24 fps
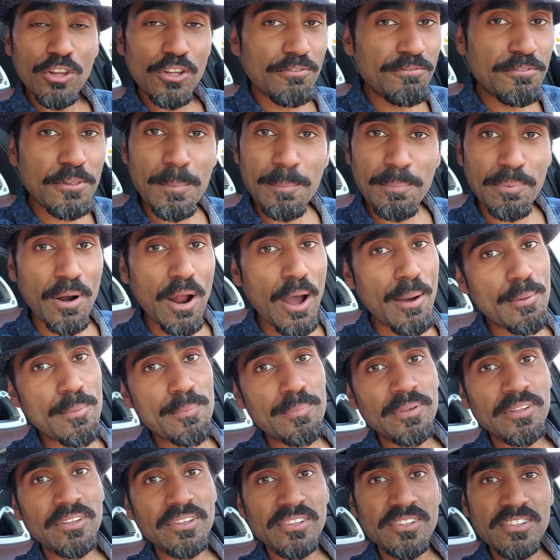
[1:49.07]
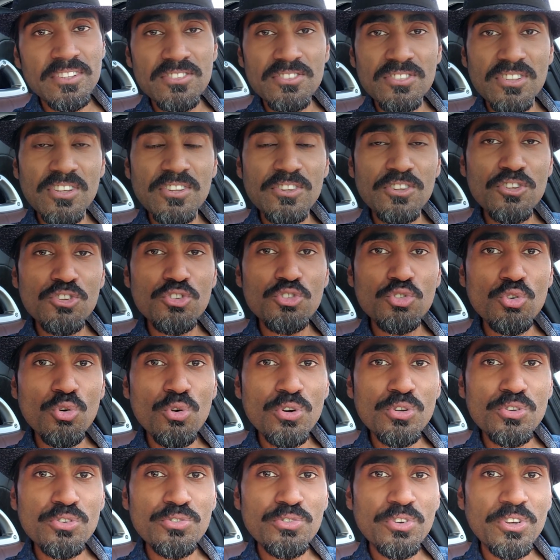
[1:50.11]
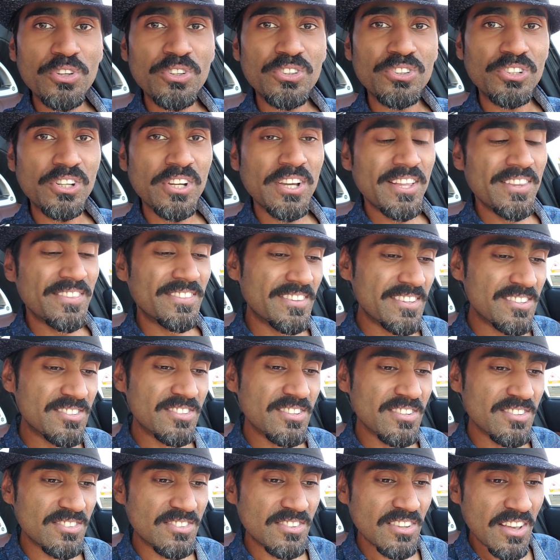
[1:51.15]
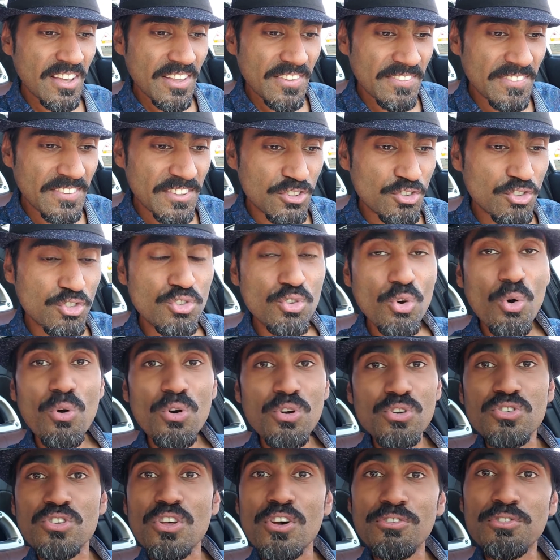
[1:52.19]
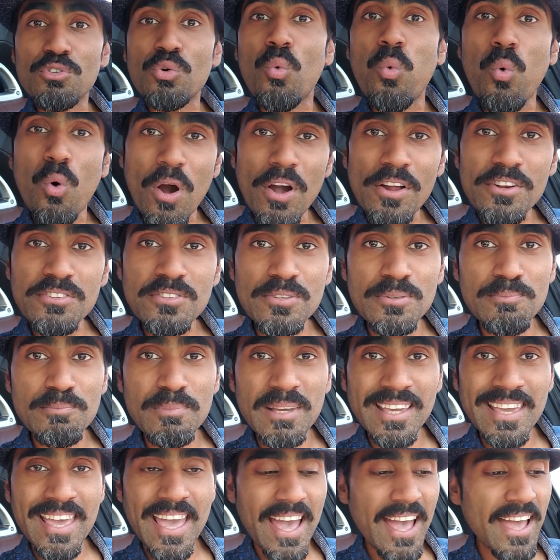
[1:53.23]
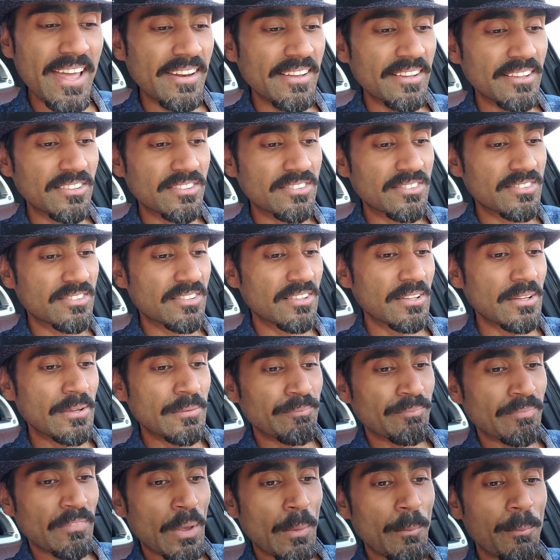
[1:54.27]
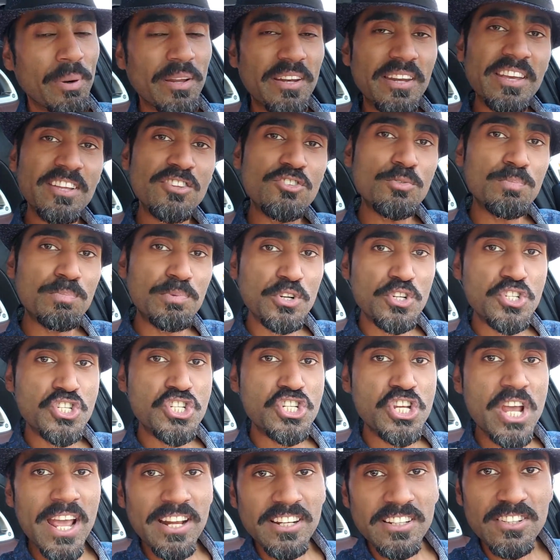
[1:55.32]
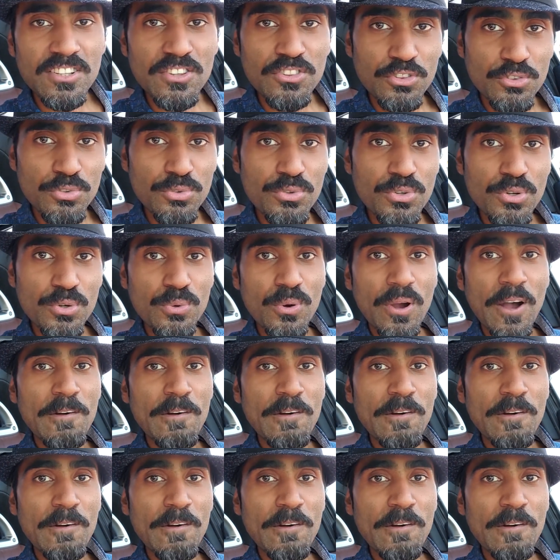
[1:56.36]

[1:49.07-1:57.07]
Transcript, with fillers: of the probabilities in the source field. This is the source of quantum mechanics, but it's projected through a